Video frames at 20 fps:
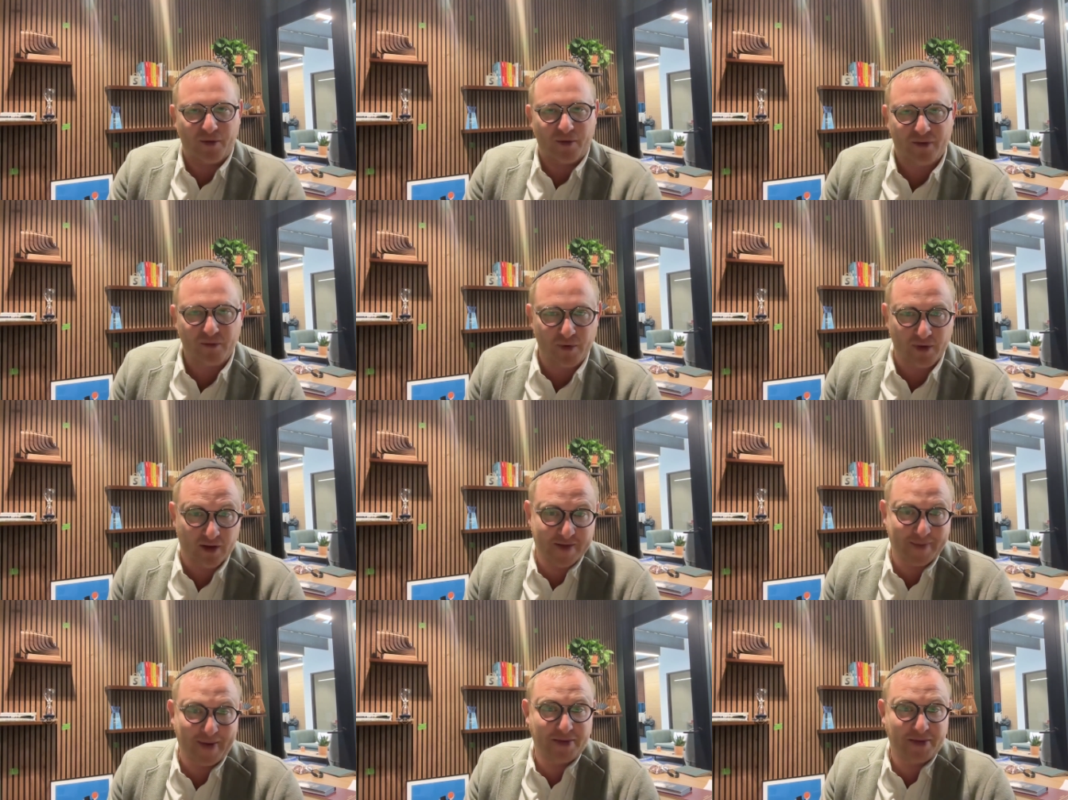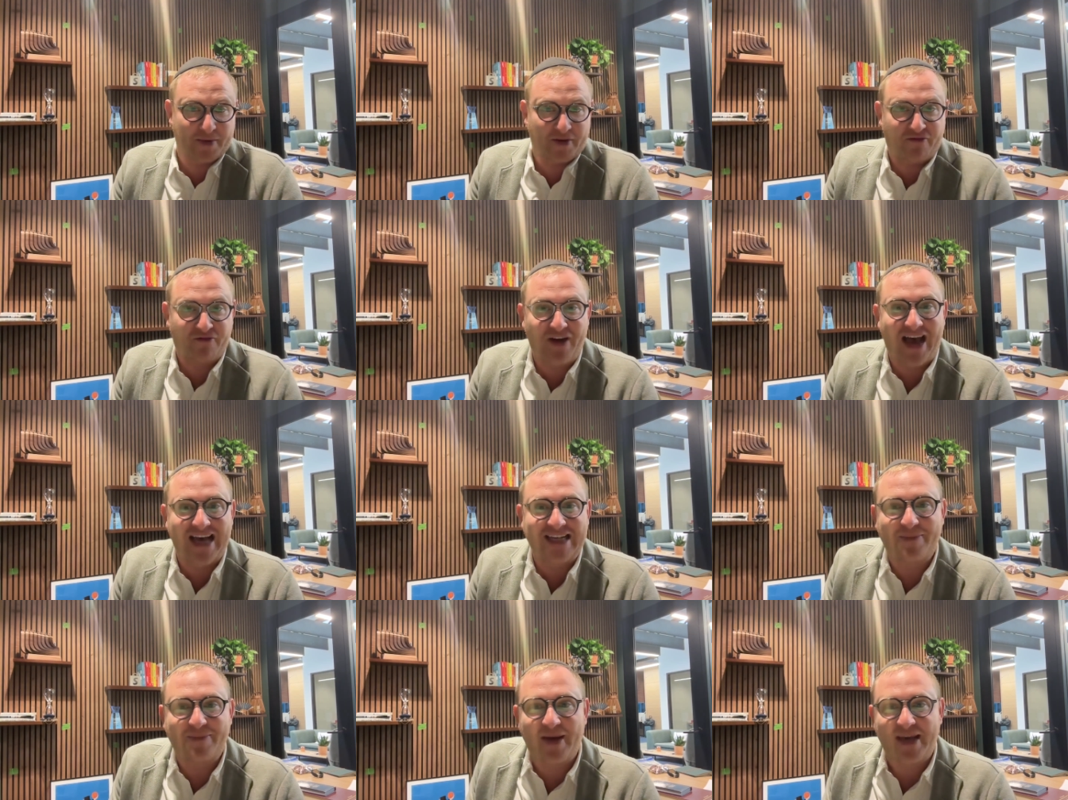with, with especially with the
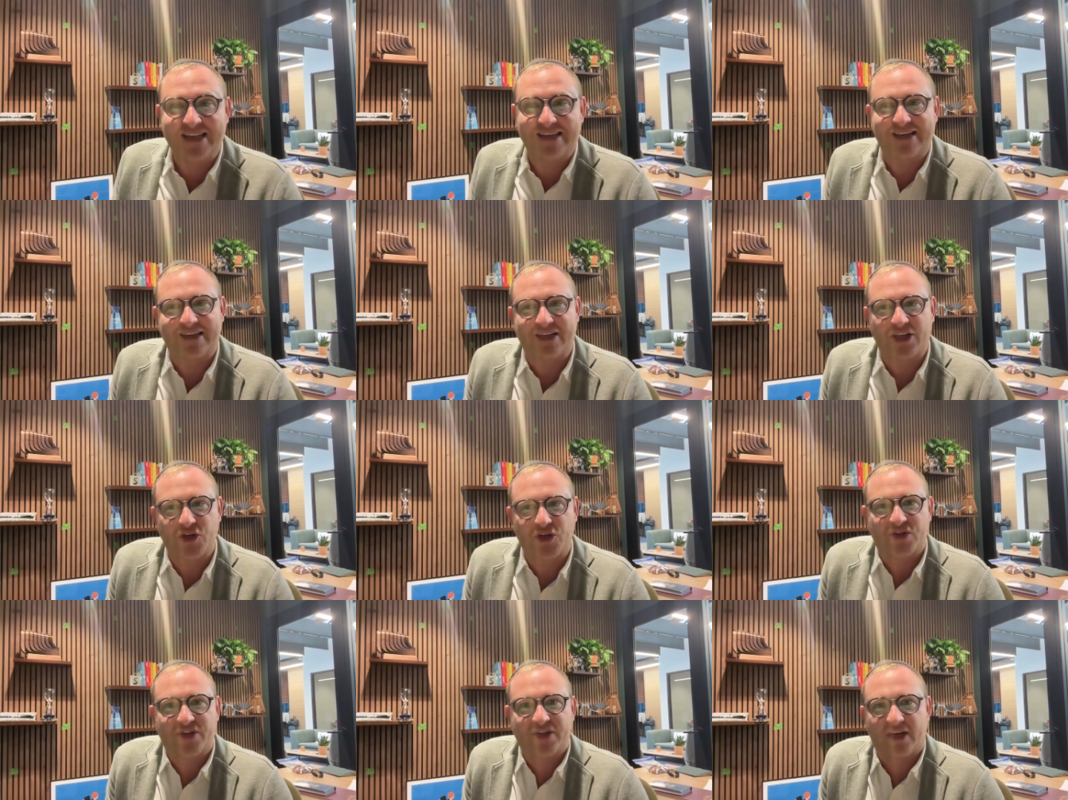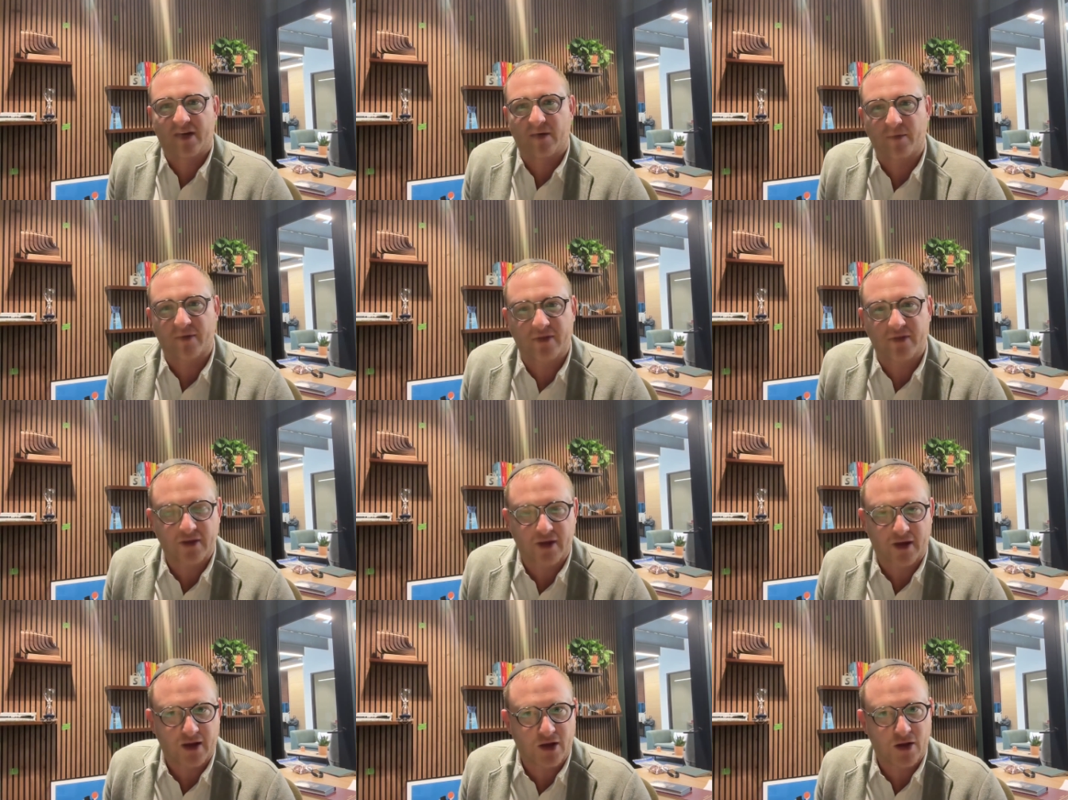fast pacedness that you're seeing with
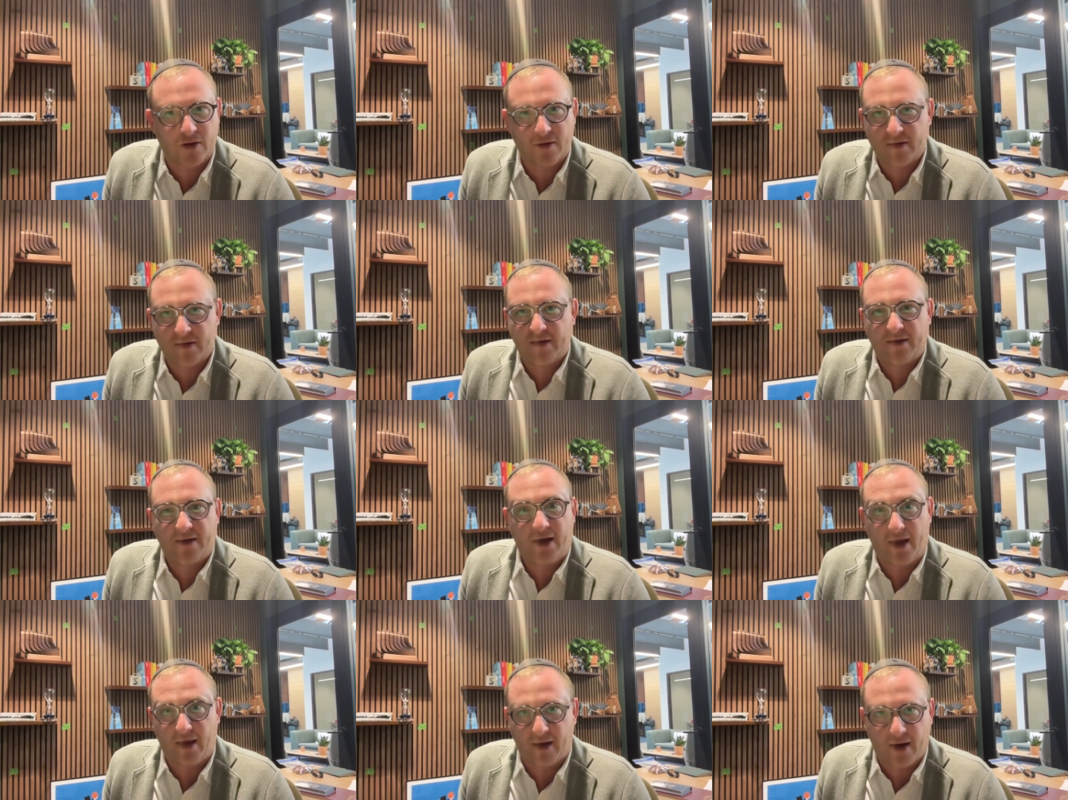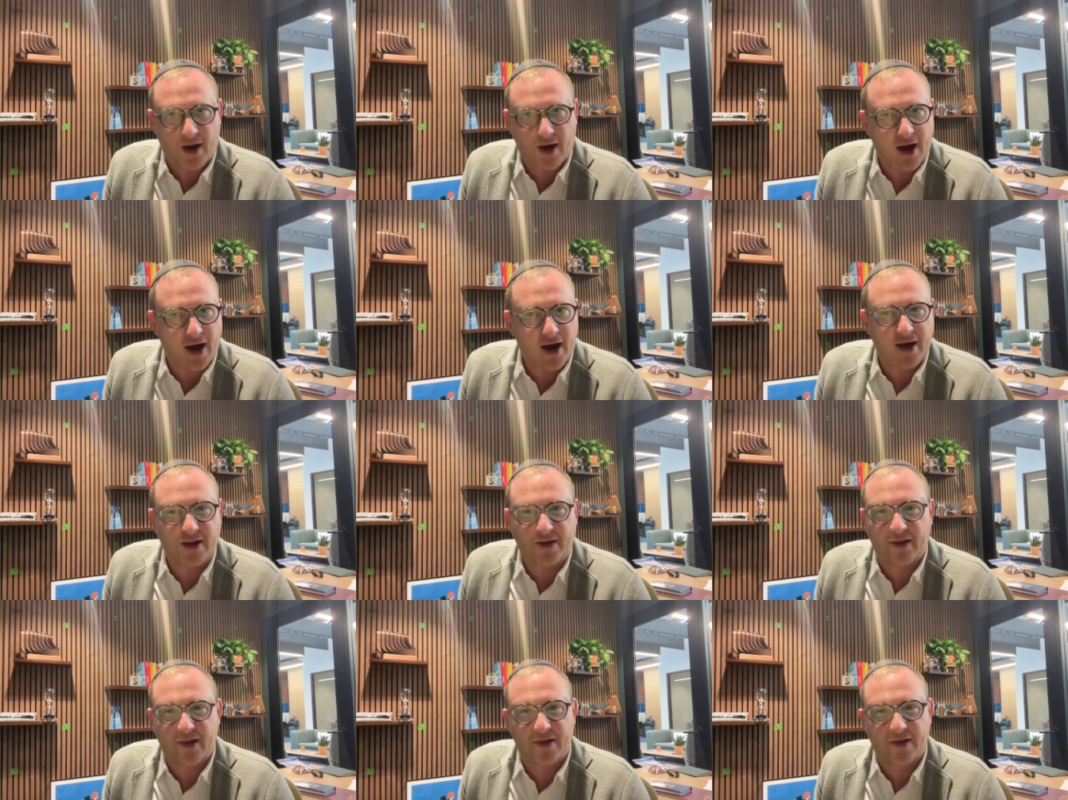like AI
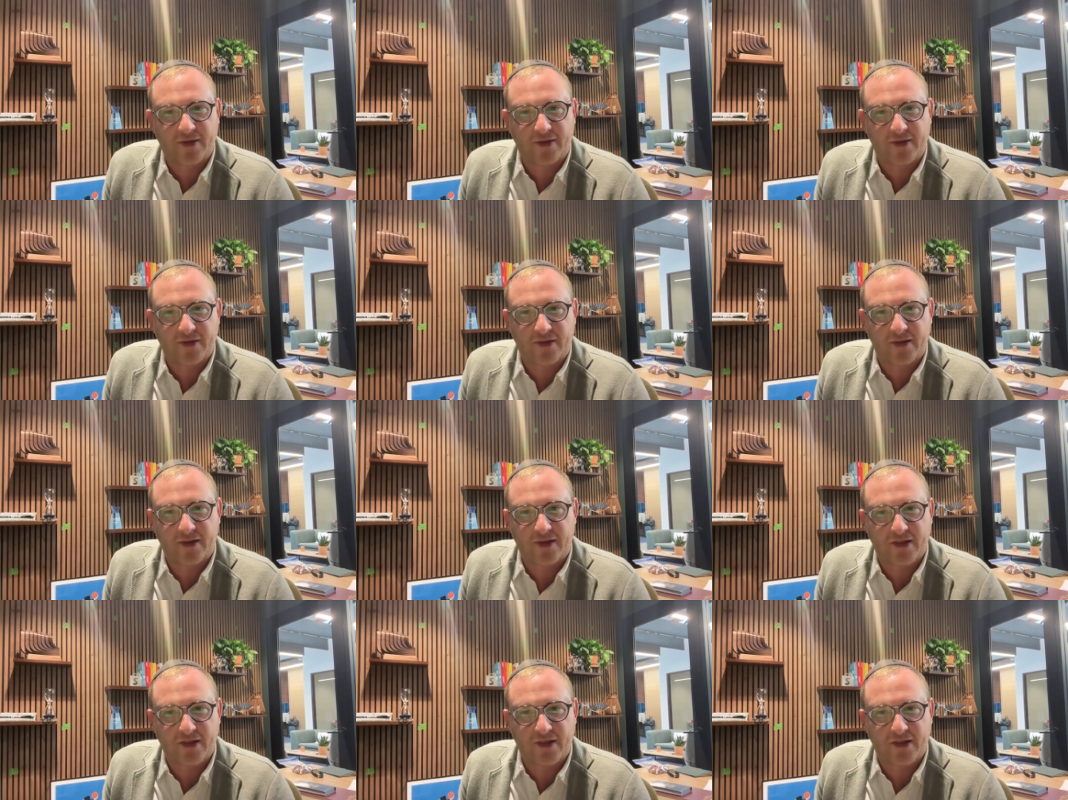and,